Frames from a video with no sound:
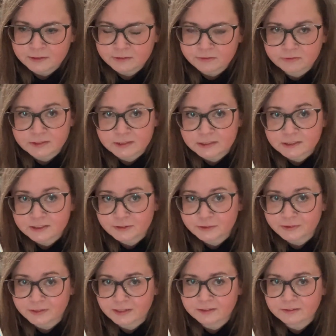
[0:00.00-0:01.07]
reissued
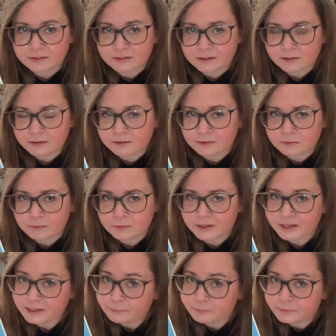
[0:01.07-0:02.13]
in
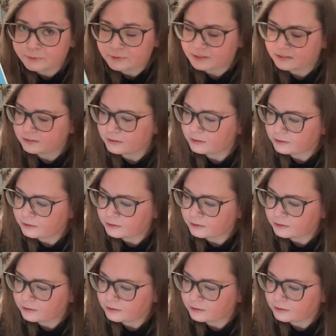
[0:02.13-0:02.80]
April, I think.